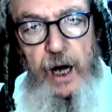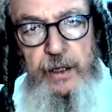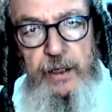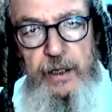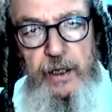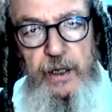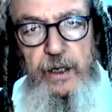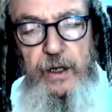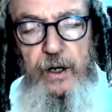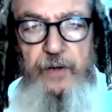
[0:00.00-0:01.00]
color
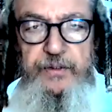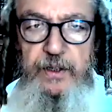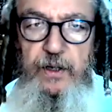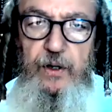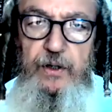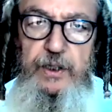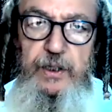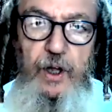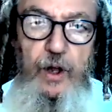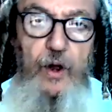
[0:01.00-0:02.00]
of the
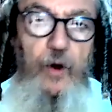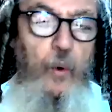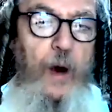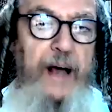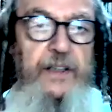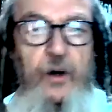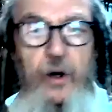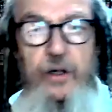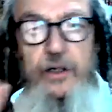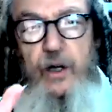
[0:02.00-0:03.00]
nechoshet. Why is it
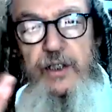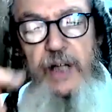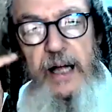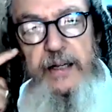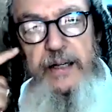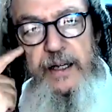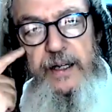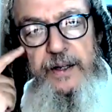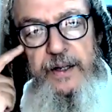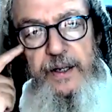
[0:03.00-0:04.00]
called the
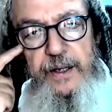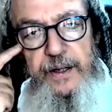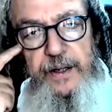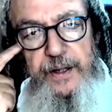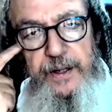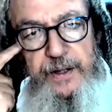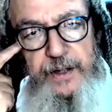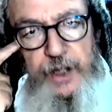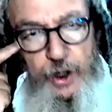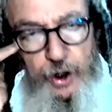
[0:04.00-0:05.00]
The the
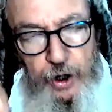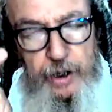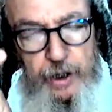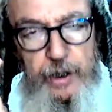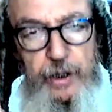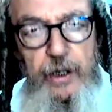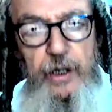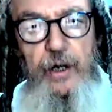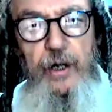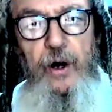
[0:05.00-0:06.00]
the look
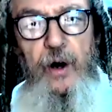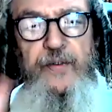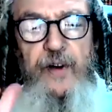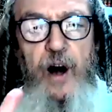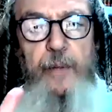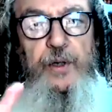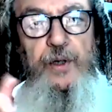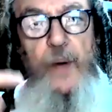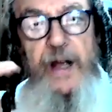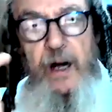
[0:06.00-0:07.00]
of copper,
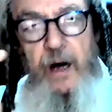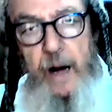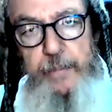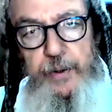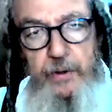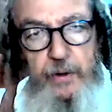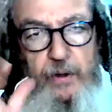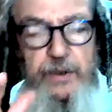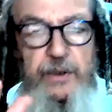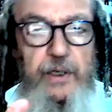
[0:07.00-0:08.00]
the way copper
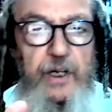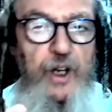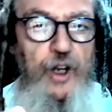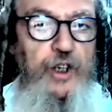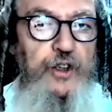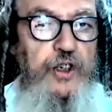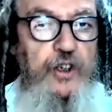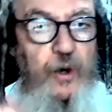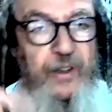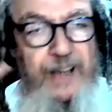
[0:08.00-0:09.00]
looks. So it's
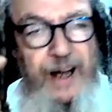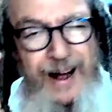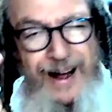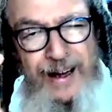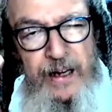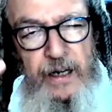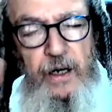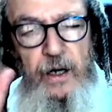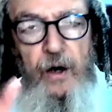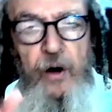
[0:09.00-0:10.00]
called the eye
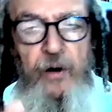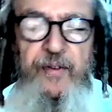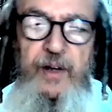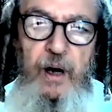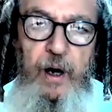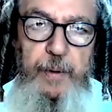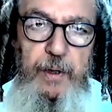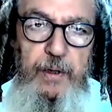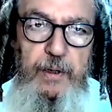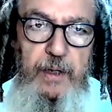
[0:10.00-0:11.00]
of the
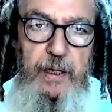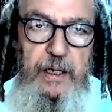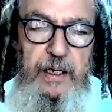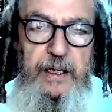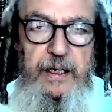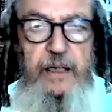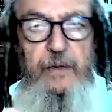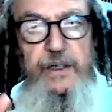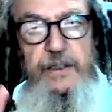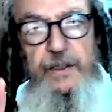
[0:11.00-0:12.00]
copper. In
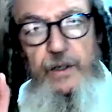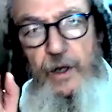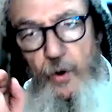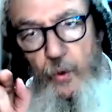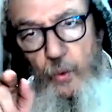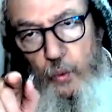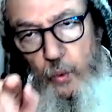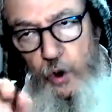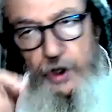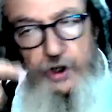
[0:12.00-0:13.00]
other words,
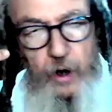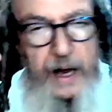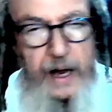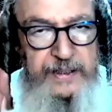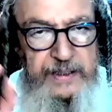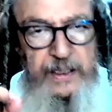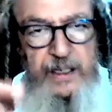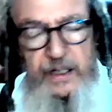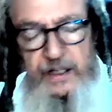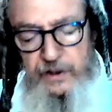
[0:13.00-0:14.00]
what your eyes
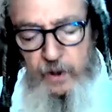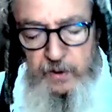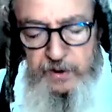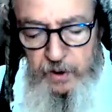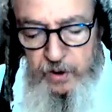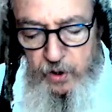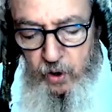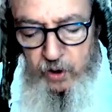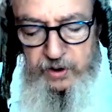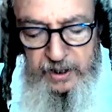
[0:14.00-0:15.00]
see is also
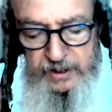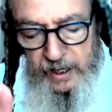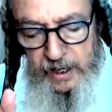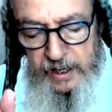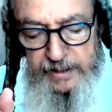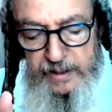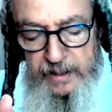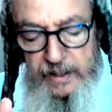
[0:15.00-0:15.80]
called an eye,